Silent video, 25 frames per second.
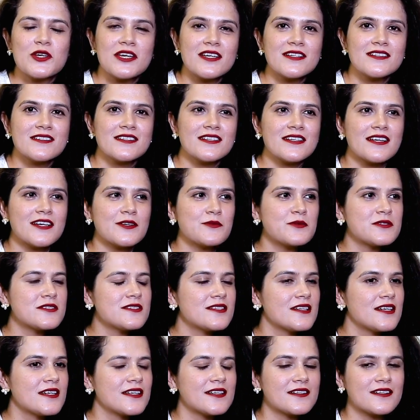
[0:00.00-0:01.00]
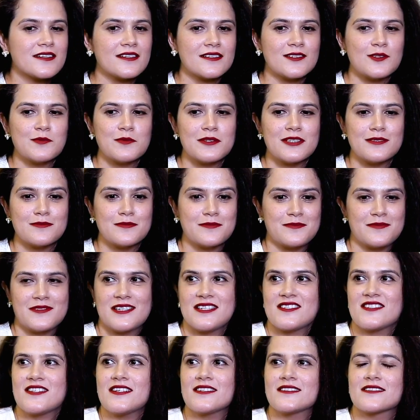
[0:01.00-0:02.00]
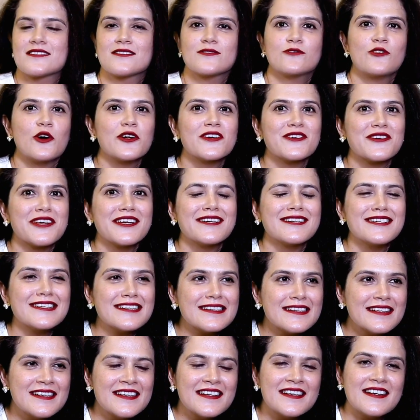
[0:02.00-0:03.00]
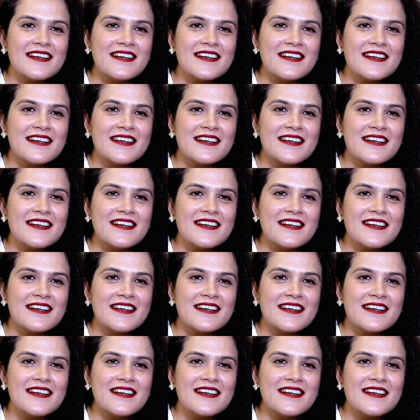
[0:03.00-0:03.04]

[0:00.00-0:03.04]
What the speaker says: kid and I was like, is it for real?